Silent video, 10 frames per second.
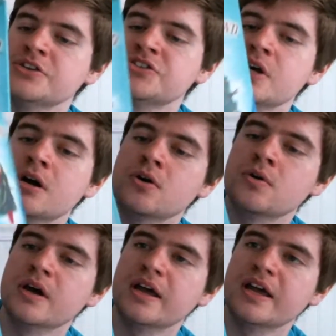
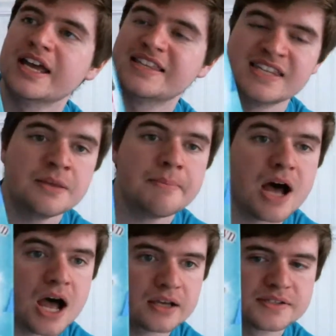So it's in the
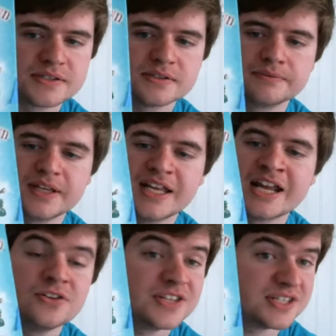box, and I
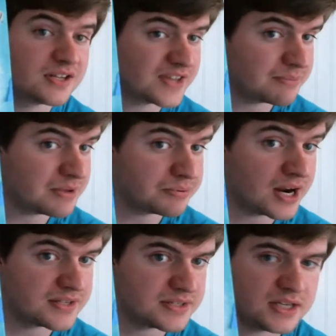know this stuff can be
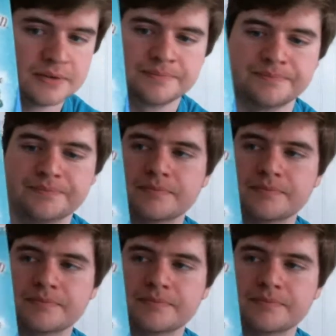pricey,